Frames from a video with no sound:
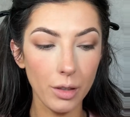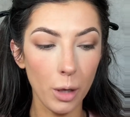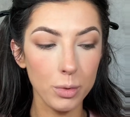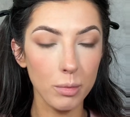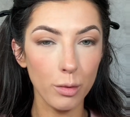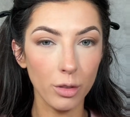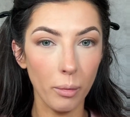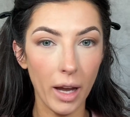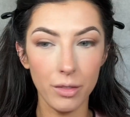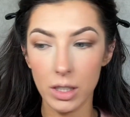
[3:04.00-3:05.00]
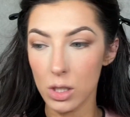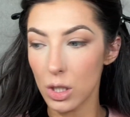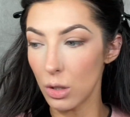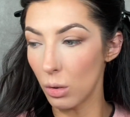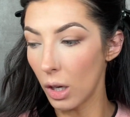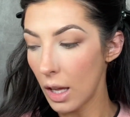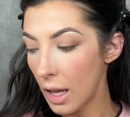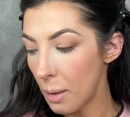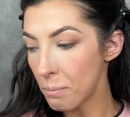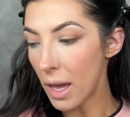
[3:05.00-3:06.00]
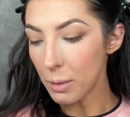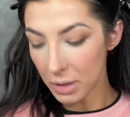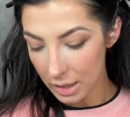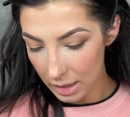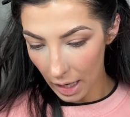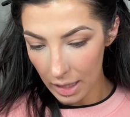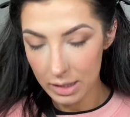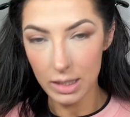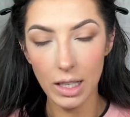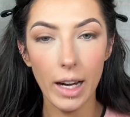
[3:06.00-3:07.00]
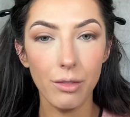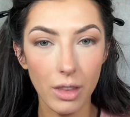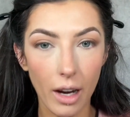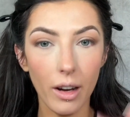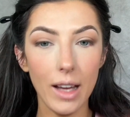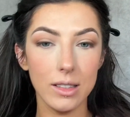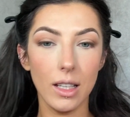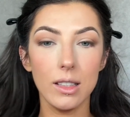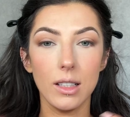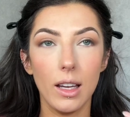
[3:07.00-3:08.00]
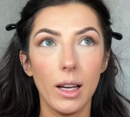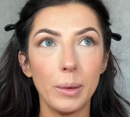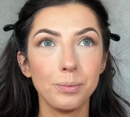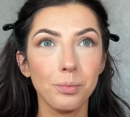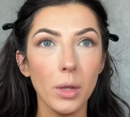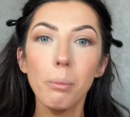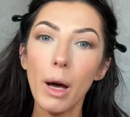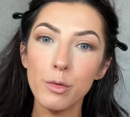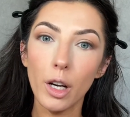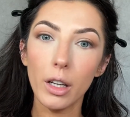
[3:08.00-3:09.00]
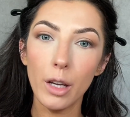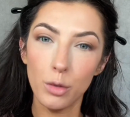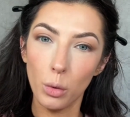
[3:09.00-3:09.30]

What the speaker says: of helps me from having to make mistakes. It's kind of there as a buffer, if